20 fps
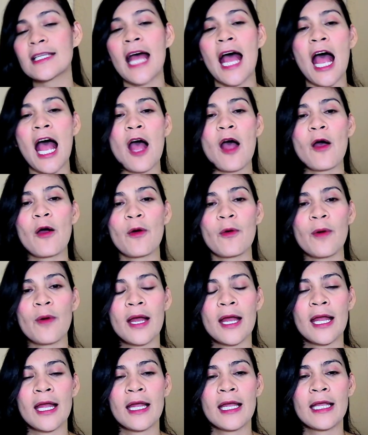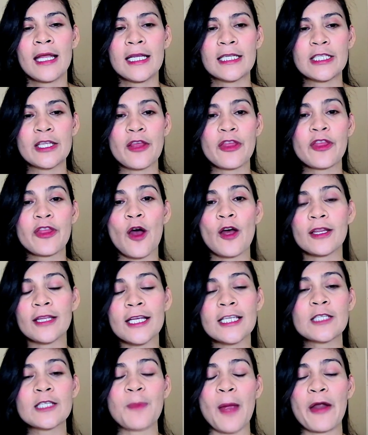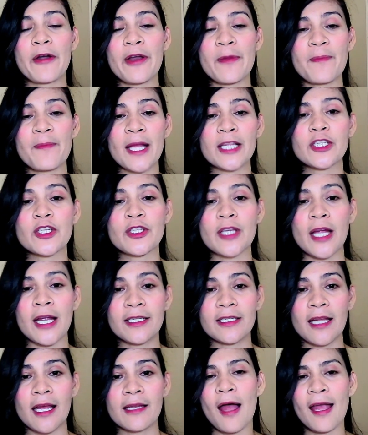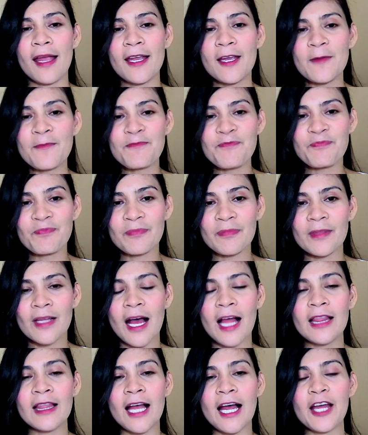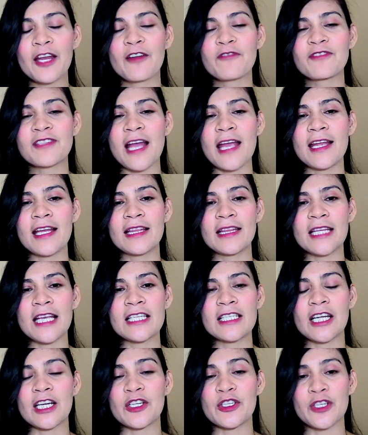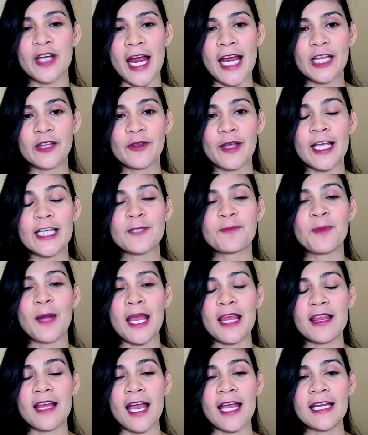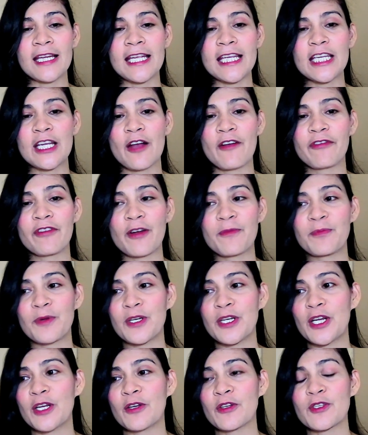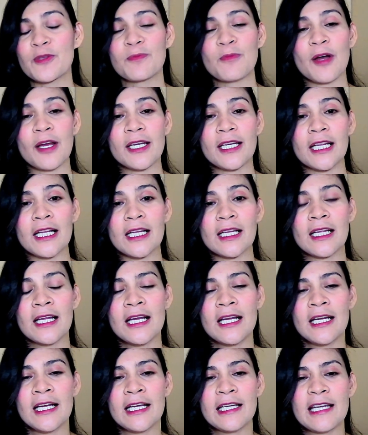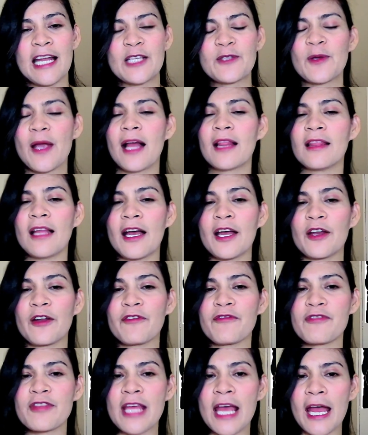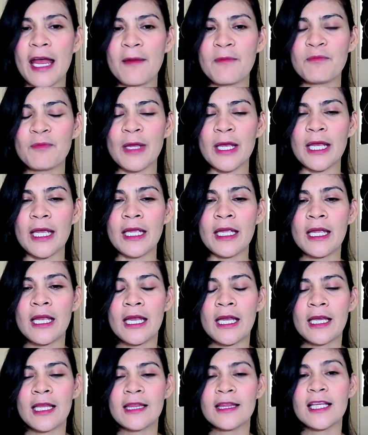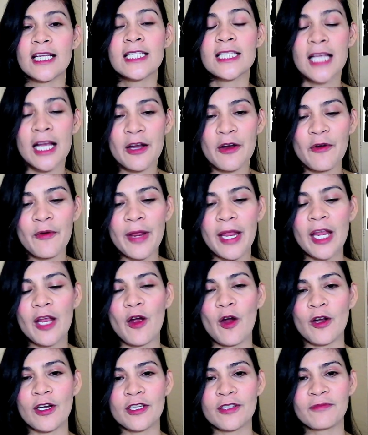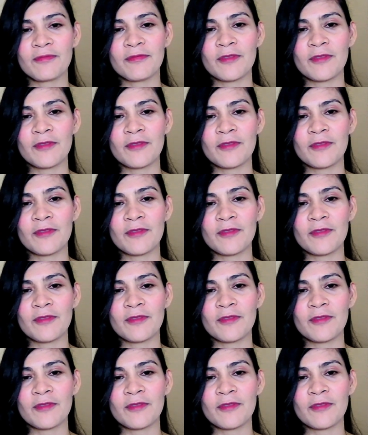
how his thought experiment started. Why? A lot of scientists are trying to explain the idea of Copernicus model. That's why a lot of them may disagree, or